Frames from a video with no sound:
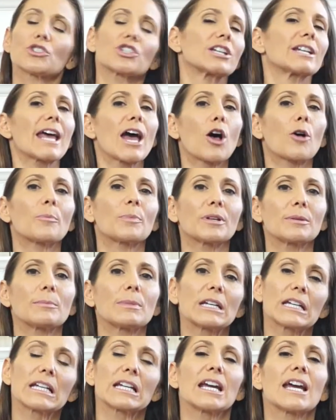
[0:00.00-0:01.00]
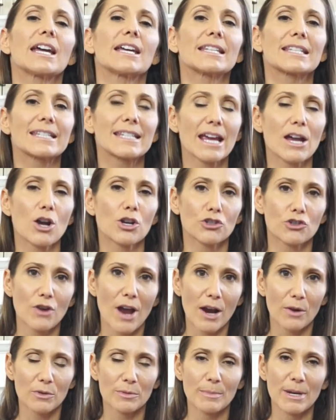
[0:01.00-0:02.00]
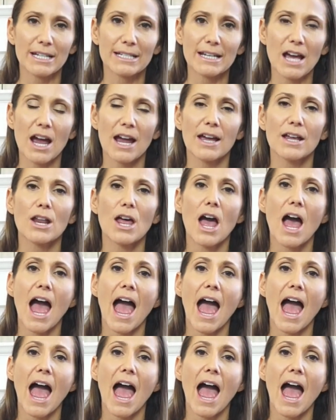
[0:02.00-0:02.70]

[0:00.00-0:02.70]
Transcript: in helping me stay on track with my diet,